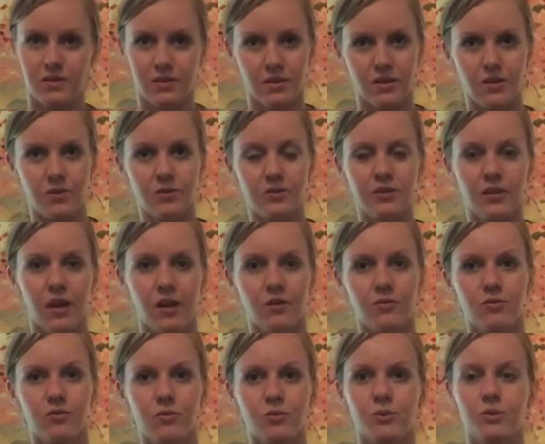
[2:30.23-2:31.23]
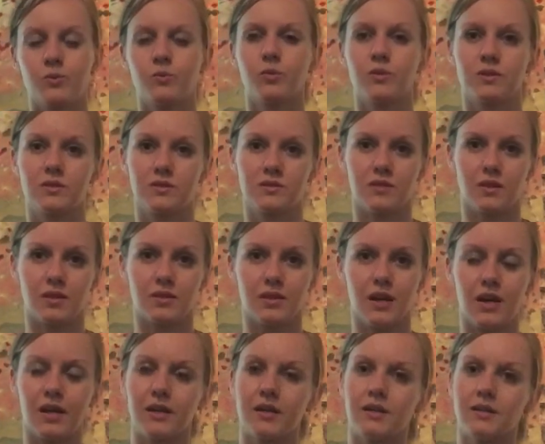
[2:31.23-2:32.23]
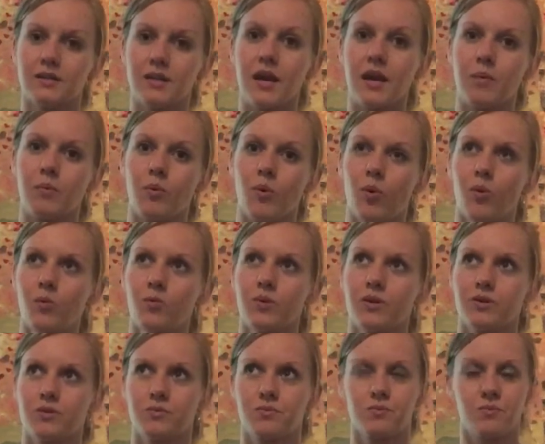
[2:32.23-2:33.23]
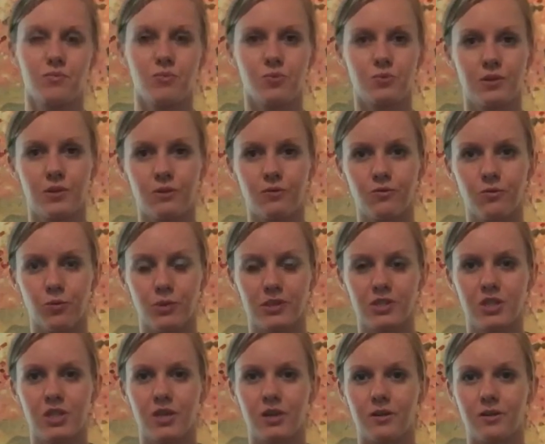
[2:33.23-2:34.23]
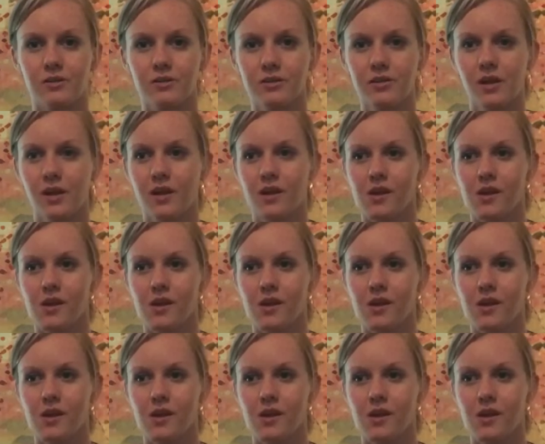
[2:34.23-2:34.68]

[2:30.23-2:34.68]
the other side of the room was a dining table with 3 or 4 chairs,